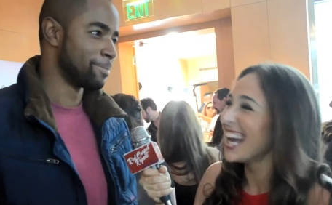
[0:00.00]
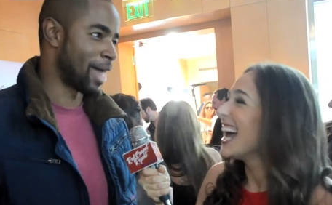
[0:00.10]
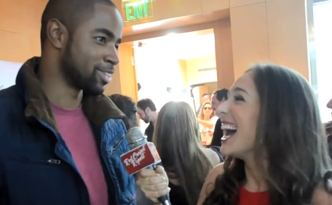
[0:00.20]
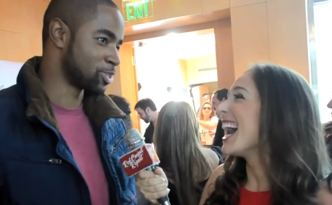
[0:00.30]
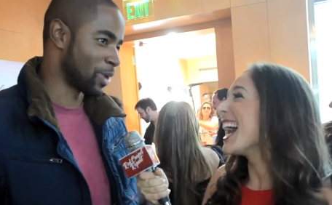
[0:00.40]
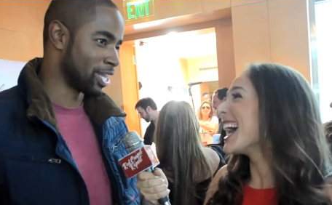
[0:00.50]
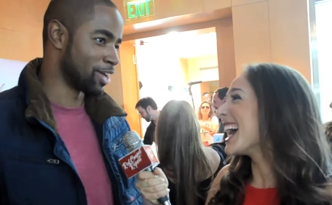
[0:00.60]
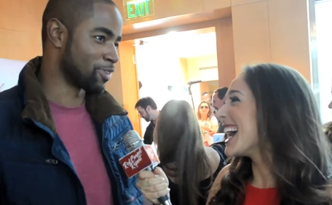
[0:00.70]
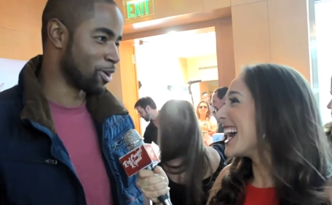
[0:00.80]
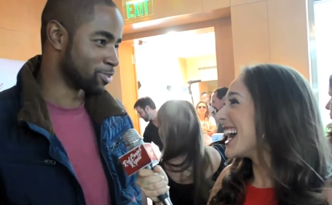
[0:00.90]
Speaker 1: That's the way love
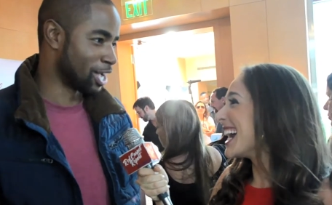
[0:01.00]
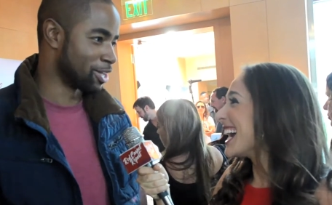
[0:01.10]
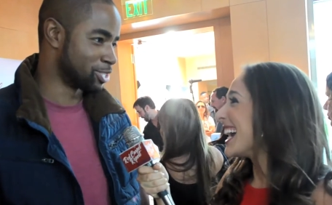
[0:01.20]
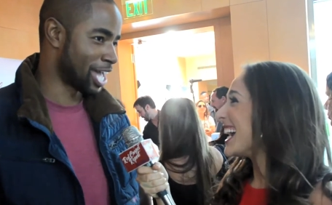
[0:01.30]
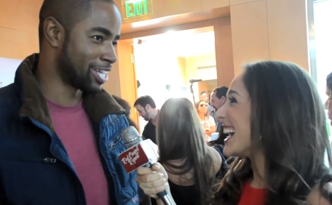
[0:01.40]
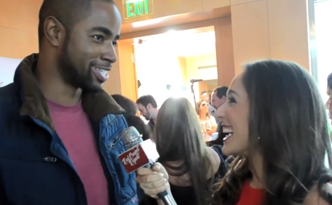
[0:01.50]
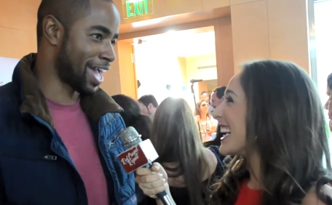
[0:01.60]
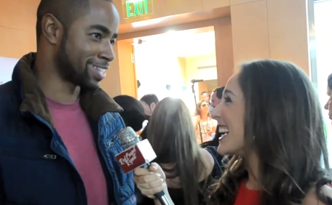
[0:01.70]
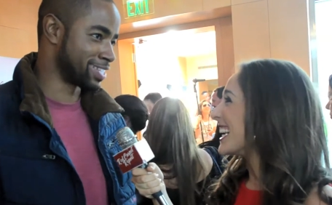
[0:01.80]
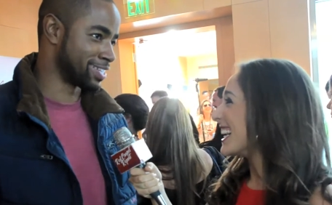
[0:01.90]
goes. Uh, Janet
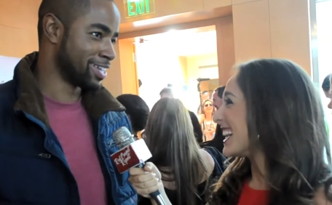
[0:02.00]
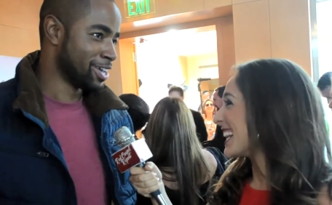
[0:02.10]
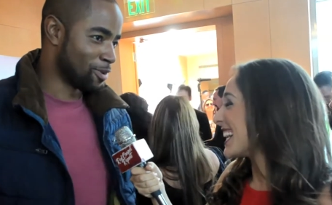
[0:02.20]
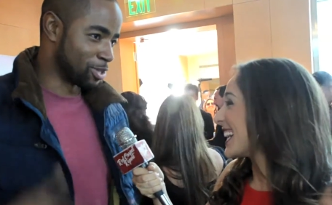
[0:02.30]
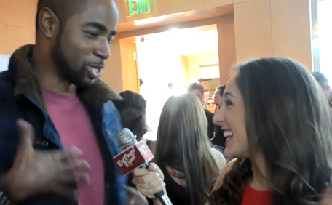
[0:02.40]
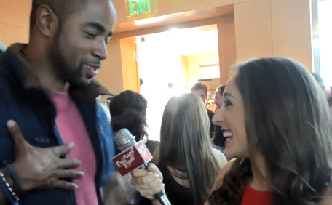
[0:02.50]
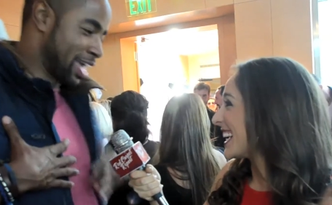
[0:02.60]
Jackson, where she was